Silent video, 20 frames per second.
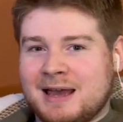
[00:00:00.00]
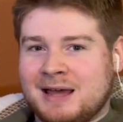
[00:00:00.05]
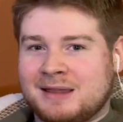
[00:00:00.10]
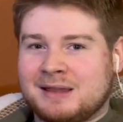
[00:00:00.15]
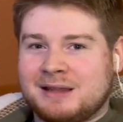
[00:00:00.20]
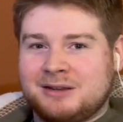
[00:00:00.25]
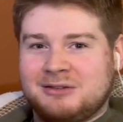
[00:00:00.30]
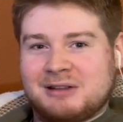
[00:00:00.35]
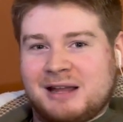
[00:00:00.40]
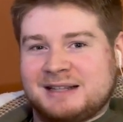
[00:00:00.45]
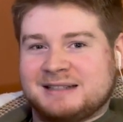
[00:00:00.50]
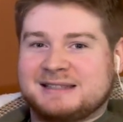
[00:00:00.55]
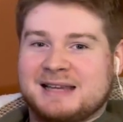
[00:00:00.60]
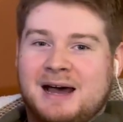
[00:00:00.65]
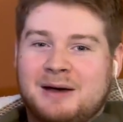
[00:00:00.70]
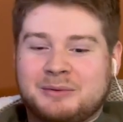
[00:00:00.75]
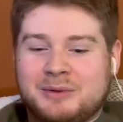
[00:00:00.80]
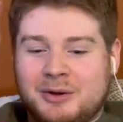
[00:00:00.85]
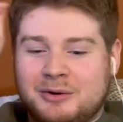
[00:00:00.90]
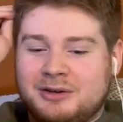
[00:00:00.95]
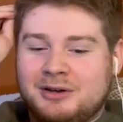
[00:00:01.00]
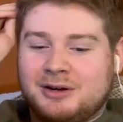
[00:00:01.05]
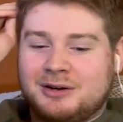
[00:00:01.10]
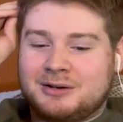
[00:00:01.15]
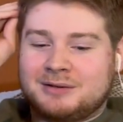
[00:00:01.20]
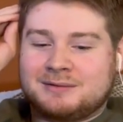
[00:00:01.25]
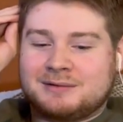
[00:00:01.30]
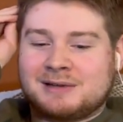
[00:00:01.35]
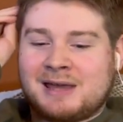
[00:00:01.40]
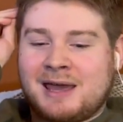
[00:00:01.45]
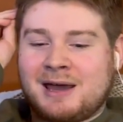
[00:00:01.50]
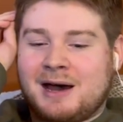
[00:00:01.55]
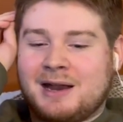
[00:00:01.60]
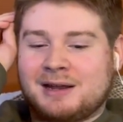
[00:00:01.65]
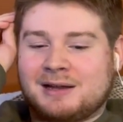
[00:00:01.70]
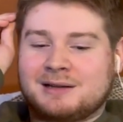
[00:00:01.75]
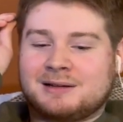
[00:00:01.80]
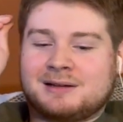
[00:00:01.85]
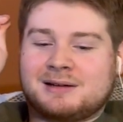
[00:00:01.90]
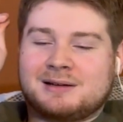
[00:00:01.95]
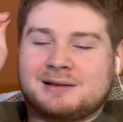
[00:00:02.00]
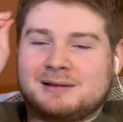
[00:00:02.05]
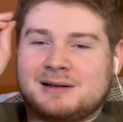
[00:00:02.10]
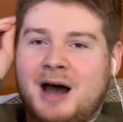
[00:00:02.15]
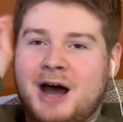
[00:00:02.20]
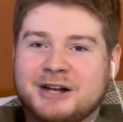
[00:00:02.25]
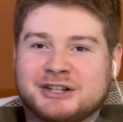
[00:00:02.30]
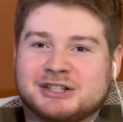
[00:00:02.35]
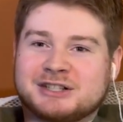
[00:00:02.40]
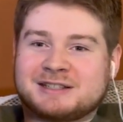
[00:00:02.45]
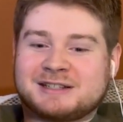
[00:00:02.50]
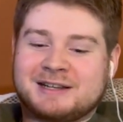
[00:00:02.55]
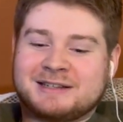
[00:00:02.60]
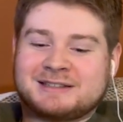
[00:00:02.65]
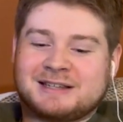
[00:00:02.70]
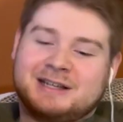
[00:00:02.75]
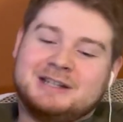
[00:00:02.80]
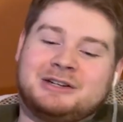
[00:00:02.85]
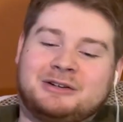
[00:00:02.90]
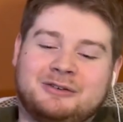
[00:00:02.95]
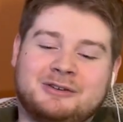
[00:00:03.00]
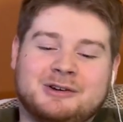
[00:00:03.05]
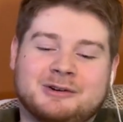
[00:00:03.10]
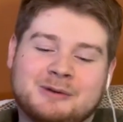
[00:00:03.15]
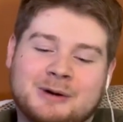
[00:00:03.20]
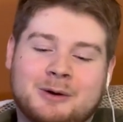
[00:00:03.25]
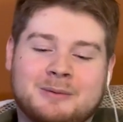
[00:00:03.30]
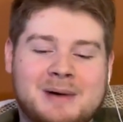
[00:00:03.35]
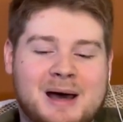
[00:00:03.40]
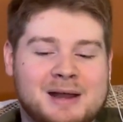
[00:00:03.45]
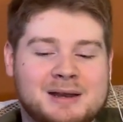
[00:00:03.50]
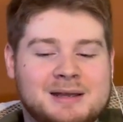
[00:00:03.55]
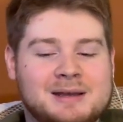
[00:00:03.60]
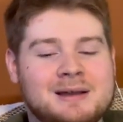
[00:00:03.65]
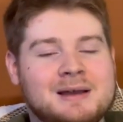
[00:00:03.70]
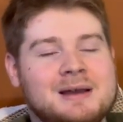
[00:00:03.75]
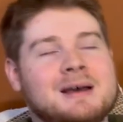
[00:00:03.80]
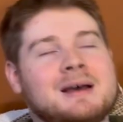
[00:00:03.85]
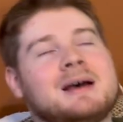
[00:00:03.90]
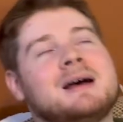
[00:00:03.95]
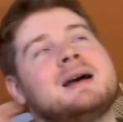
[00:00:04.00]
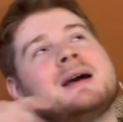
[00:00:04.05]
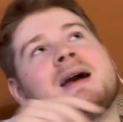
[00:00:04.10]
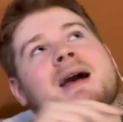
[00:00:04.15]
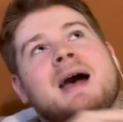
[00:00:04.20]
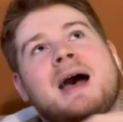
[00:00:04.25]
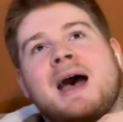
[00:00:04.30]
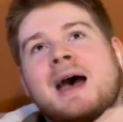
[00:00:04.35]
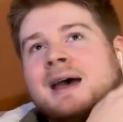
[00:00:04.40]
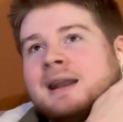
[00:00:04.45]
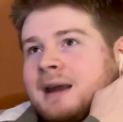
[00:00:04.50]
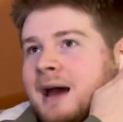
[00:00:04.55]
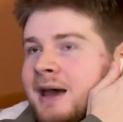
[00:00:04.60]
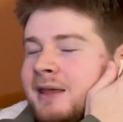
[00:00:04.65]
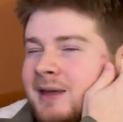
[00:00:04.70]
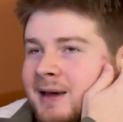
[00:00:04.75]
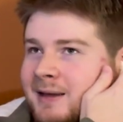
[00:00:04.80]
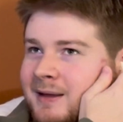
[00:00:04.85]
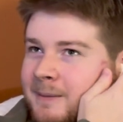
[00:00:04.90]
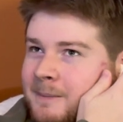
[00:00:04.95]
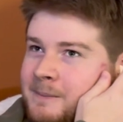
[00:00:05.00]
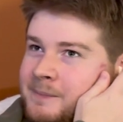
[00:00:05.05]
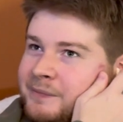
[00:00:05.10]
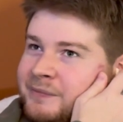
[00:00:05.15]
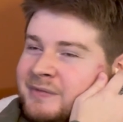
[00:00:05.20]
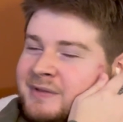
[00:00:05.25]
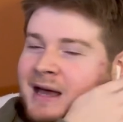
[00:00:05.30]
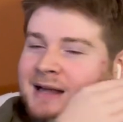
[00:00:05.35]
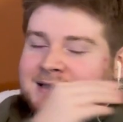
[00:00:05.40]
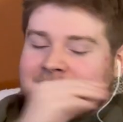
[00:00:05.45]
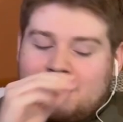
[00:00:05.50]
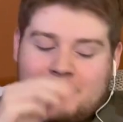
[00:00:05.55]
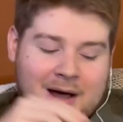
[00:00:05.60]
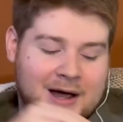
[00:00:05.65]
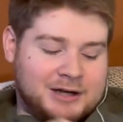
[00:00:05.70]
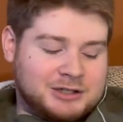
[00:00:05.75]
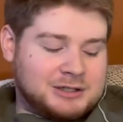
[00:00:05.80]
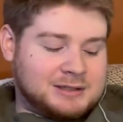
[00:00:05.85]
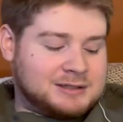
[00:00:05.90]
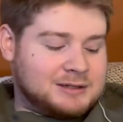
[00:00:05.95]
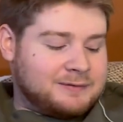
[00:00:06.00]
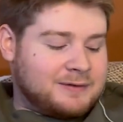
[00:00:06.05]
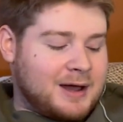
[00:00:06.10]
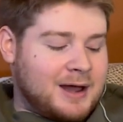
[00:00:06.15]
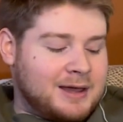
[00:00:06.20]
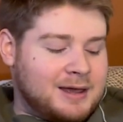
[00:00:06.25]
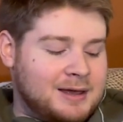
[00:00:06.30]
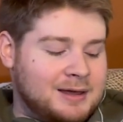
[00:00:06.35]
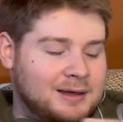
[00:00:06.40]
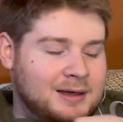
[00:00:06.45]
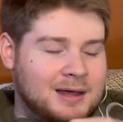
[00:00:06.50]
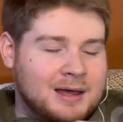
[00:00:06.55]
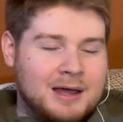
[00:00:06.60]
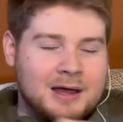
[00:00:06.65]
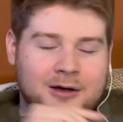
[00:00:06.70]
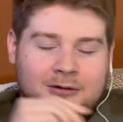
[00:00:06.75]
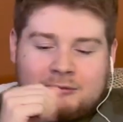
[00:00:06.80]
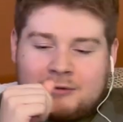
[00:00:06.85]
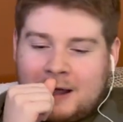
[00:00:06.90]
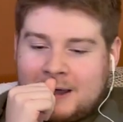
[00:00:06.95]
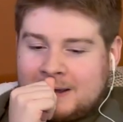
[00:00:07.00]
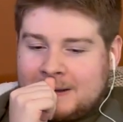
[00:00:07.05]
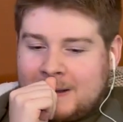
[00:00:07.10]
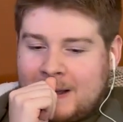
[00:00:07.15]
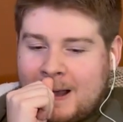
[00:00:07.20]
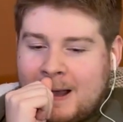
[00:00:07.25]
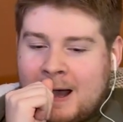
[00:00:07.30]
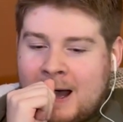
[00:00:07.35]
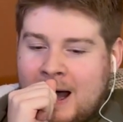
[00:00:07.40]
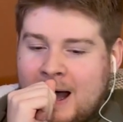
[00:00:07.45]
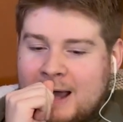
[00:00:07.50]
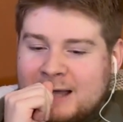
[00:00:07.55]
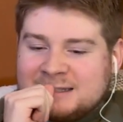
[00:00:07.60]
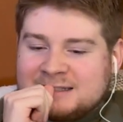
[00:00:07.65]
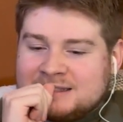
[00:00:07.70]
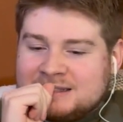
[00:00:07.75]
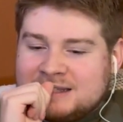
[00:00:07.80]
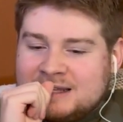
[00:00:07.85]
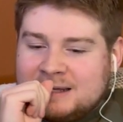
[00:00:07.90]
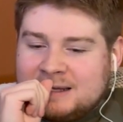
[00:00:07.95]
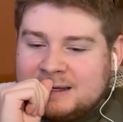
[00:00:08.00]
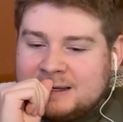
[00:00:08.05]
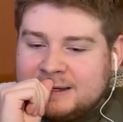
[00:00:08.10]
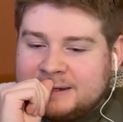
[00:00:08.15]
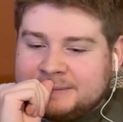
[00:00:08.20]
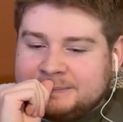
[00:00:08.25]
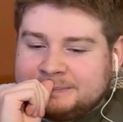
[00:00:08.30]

and then you like download your chaotic consciousness into your real body. And I think that's how I justify it, right? I see